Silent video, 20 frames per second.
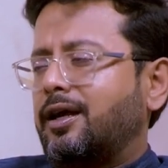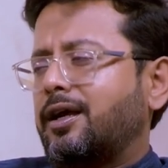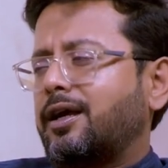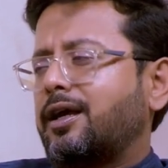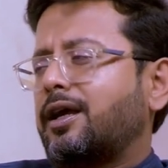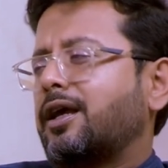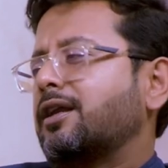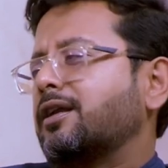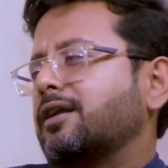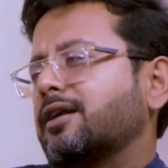
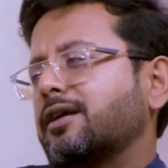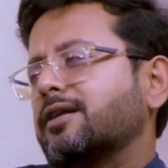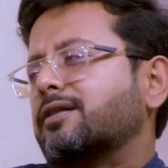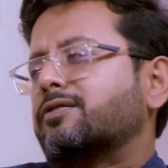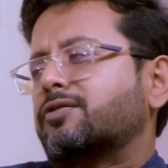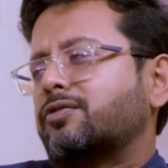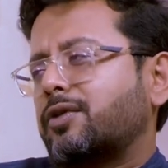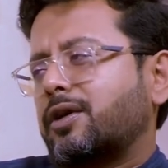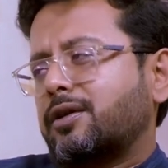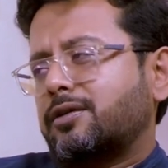canonical
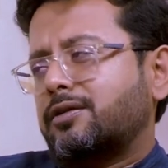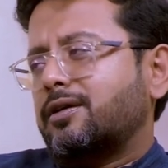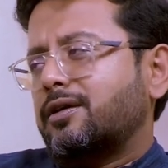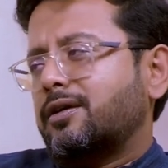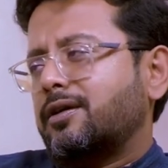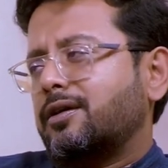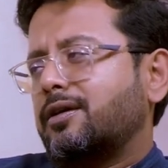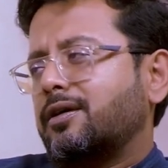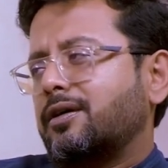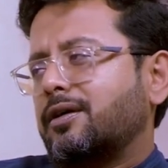
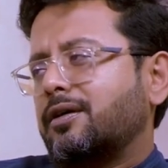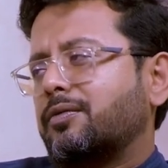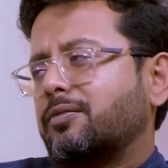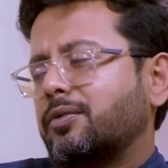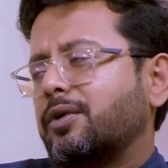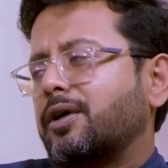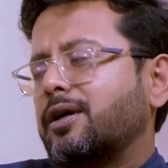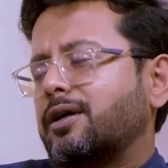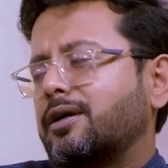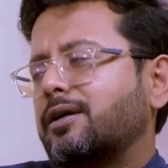structure
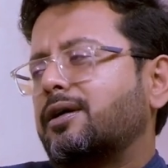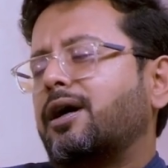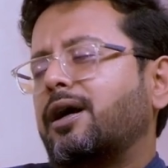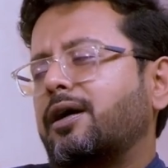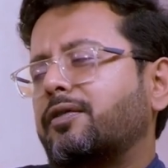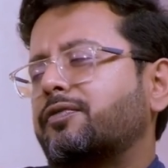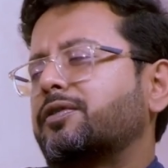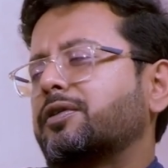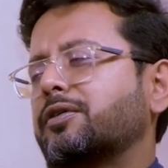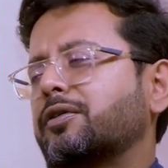where
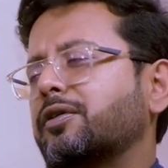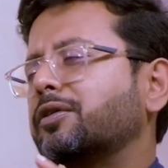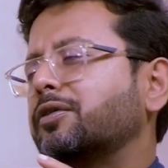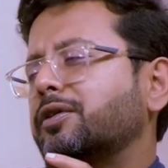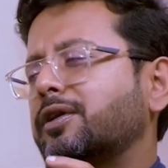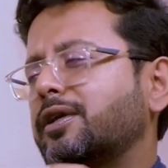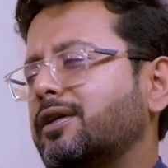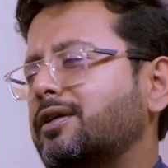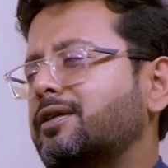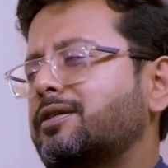after
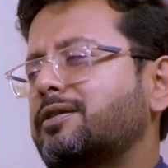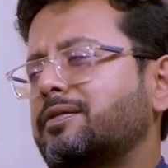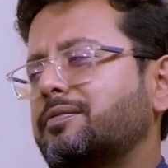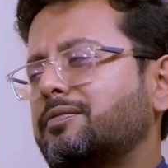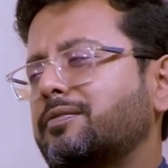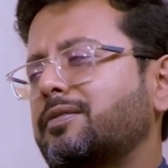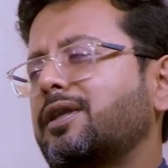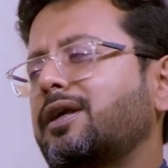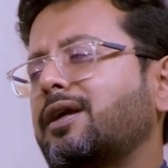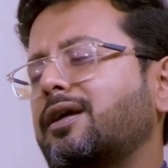
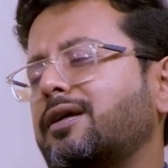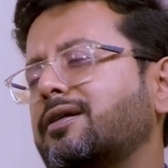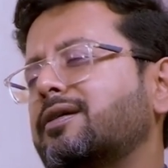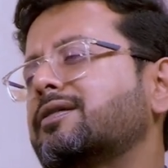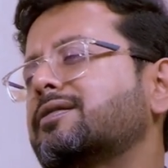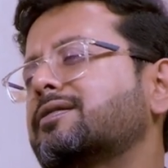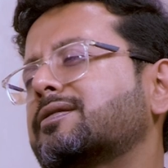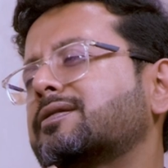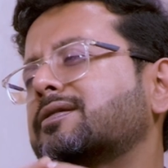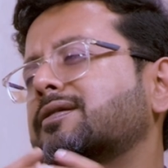colonialism there
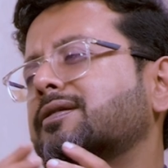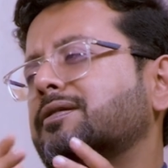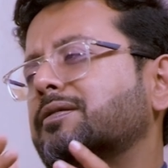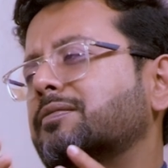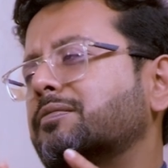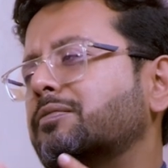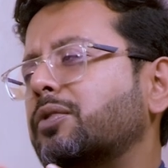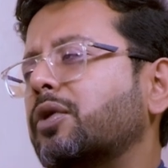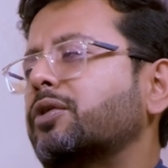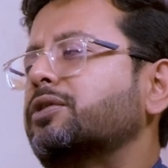is a
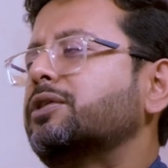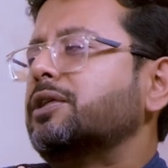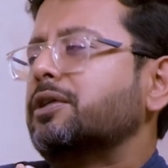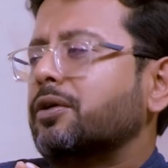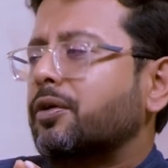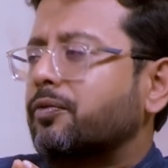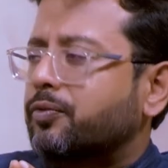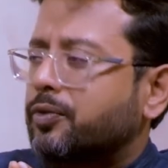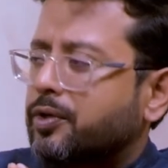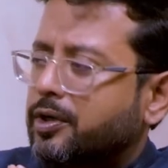certain body
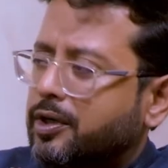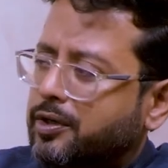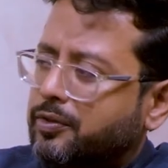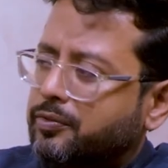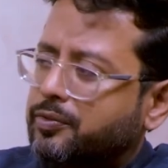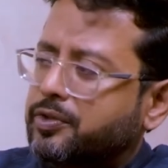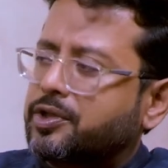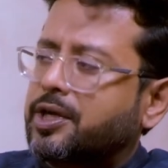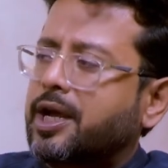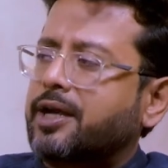of work
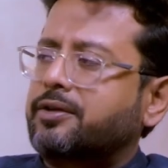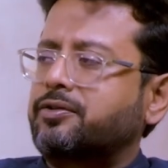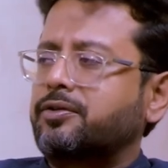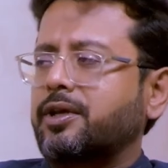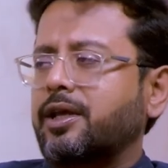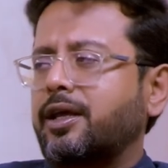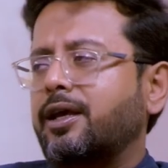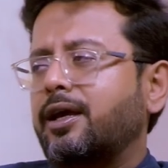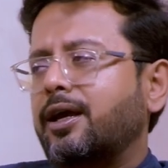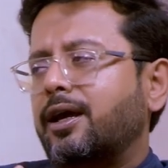which
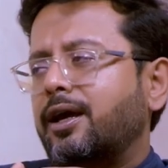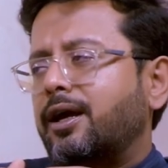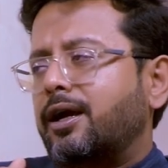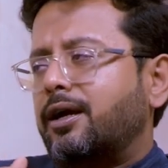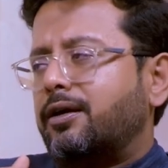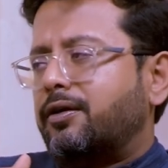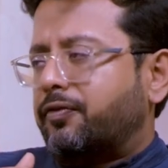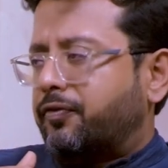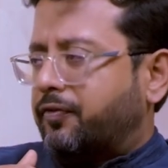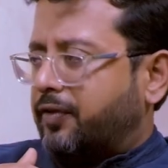actually
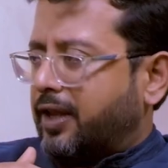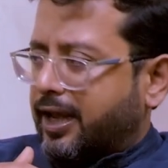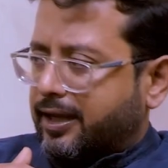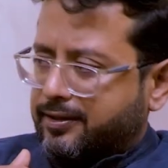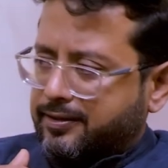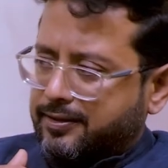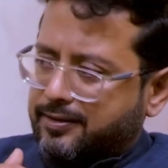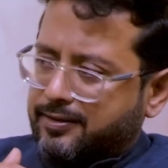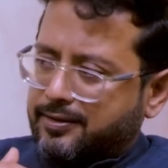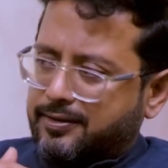
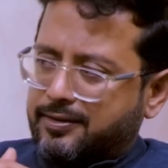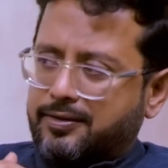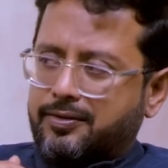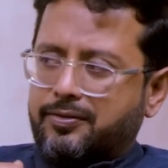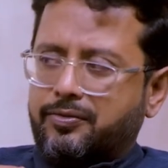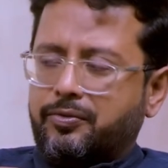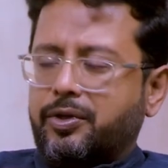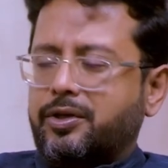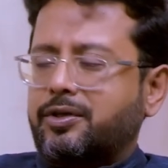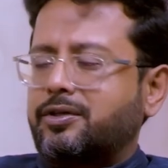
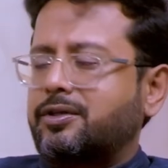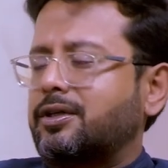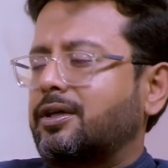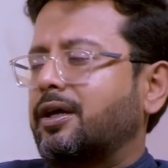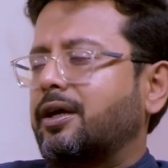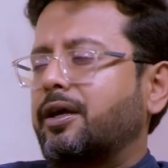reflects, which